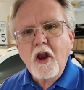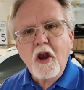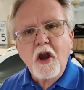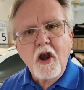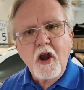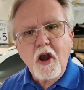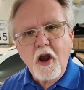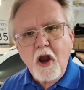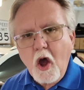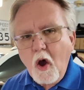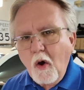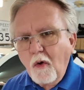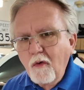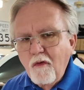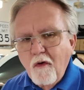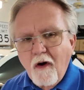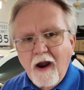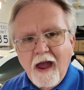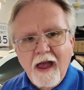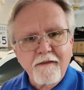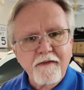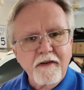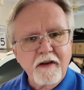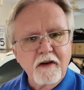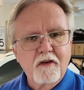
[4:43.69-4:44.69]
no
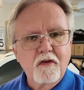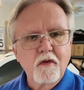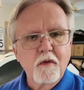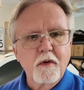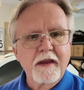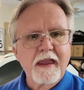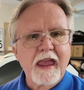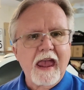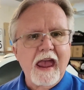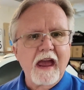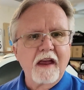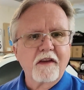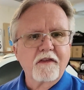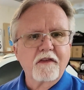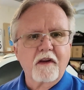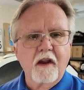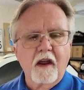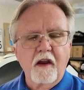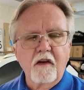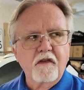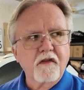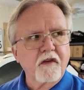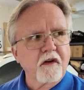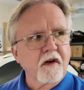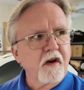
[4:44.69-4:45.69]
driving to a gas
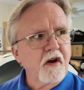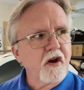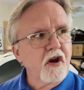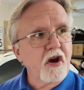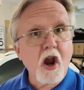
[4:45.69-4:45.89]
station,